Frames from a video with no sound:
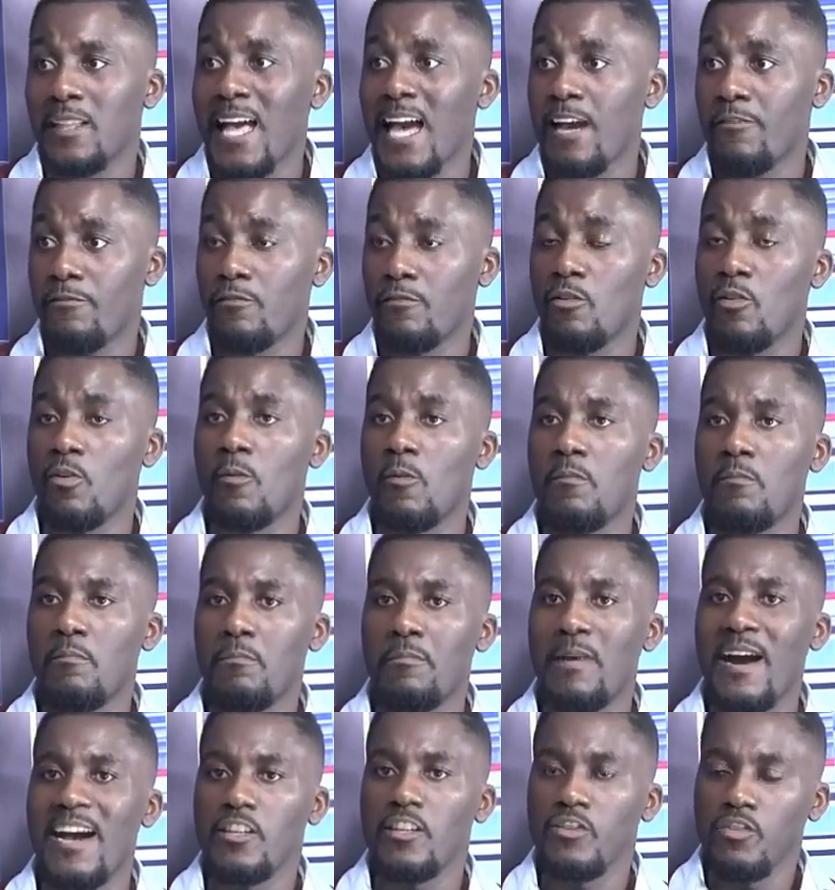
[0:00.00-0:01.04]

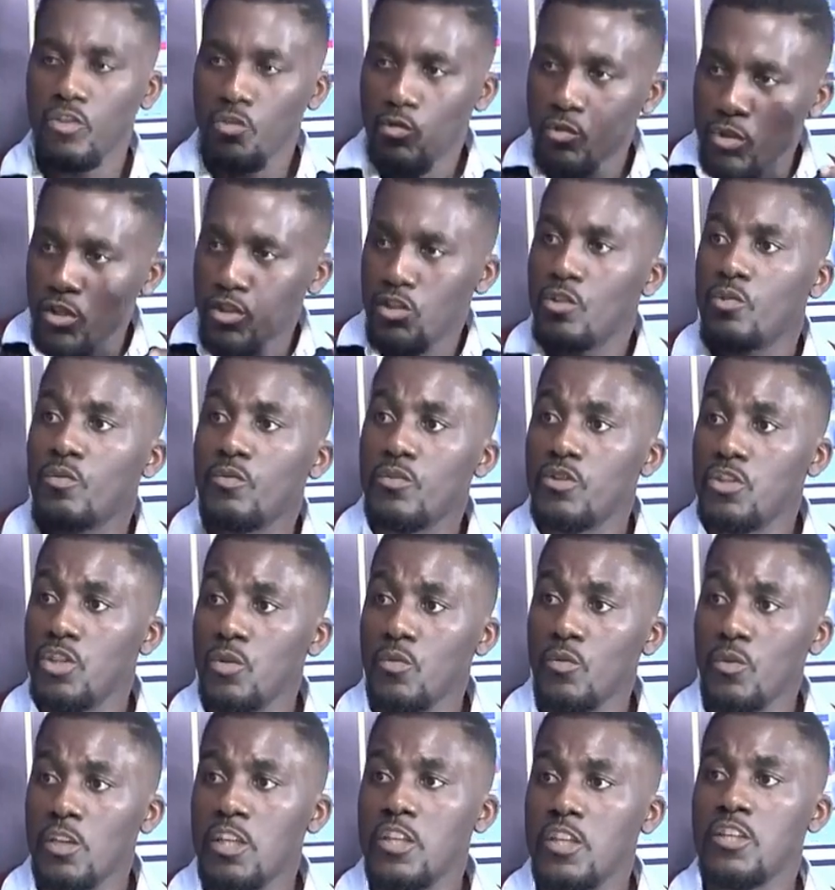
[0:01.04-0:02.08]
platform, but you're still
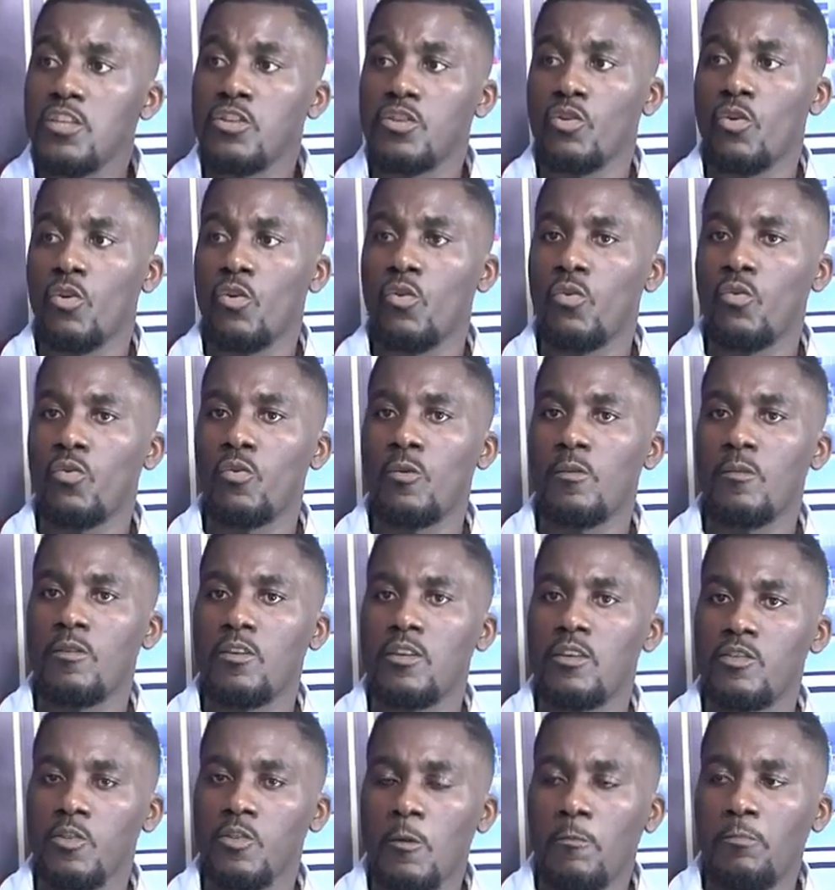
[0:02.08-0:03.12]
you. So
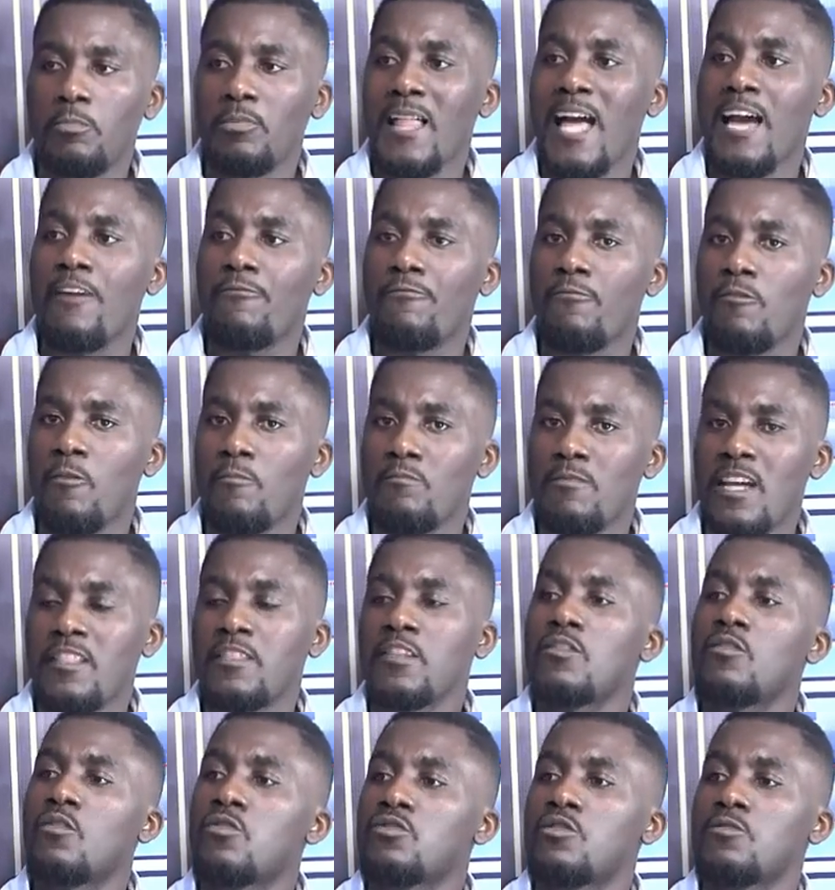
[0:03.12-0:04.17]
your platform,
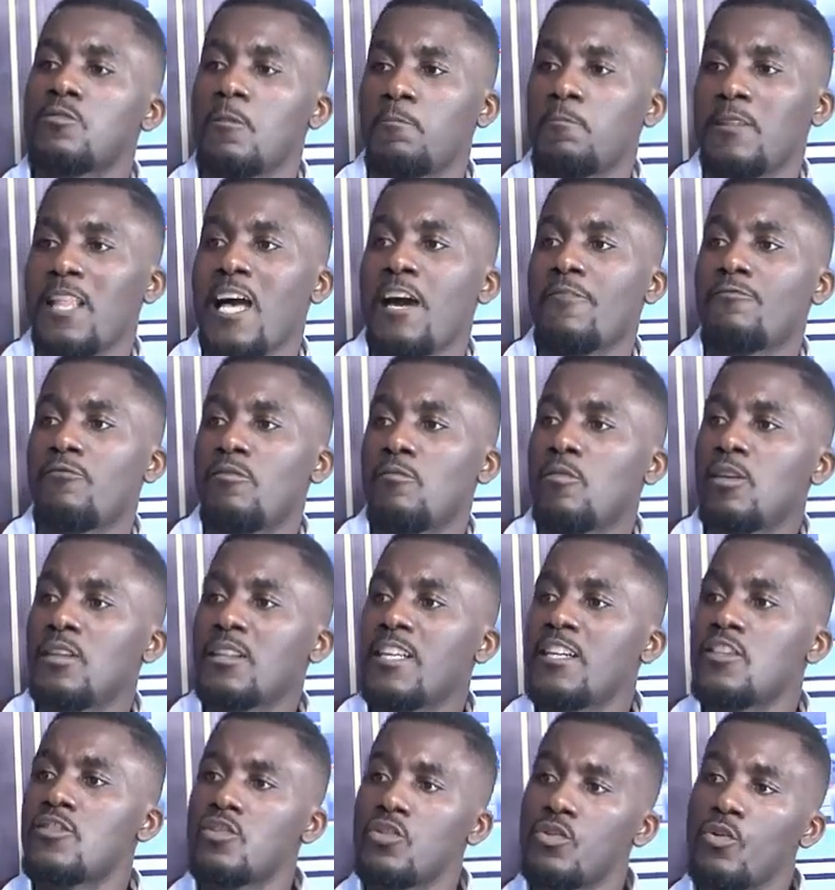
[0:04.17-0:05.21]
nothing goes on your platform
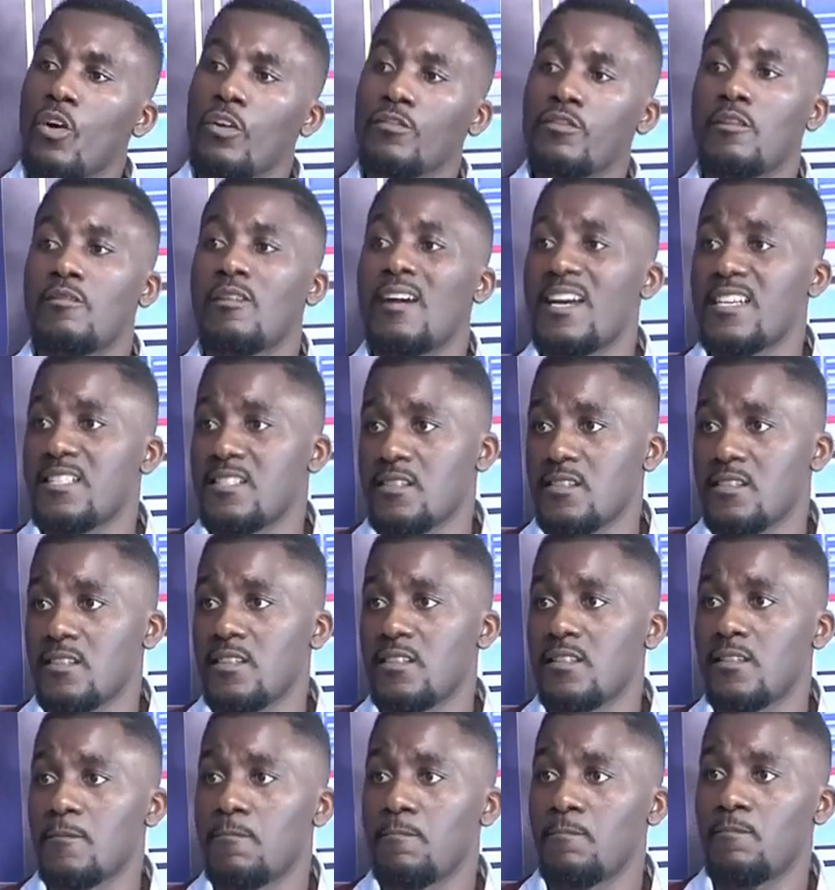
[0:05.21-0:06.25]
unless you authorizes
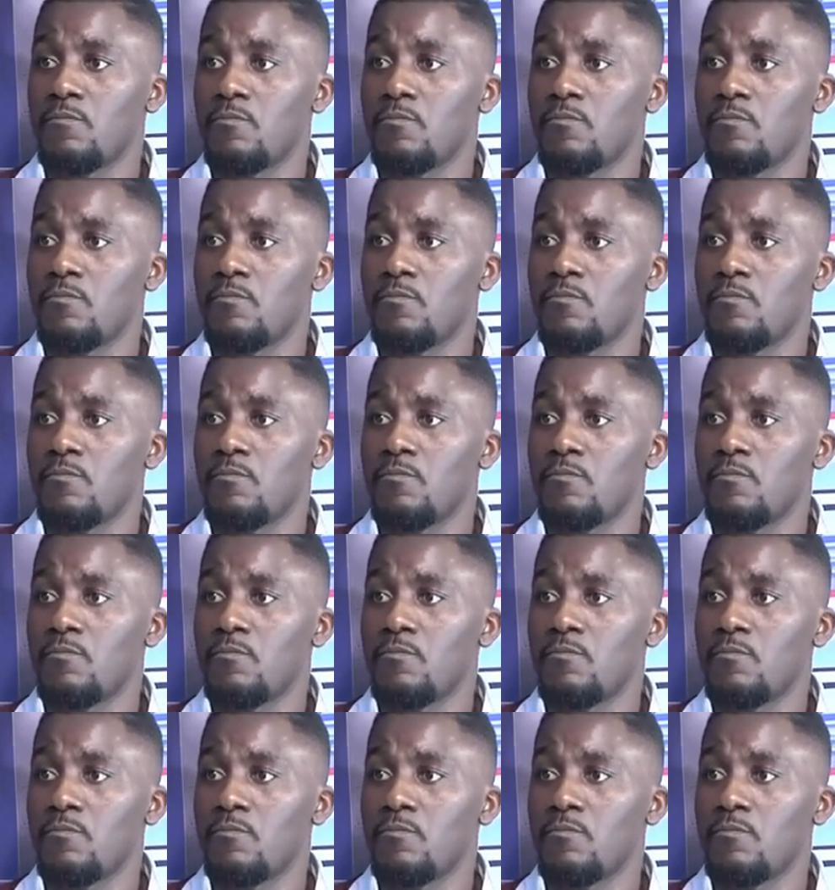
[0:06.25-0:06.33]
it.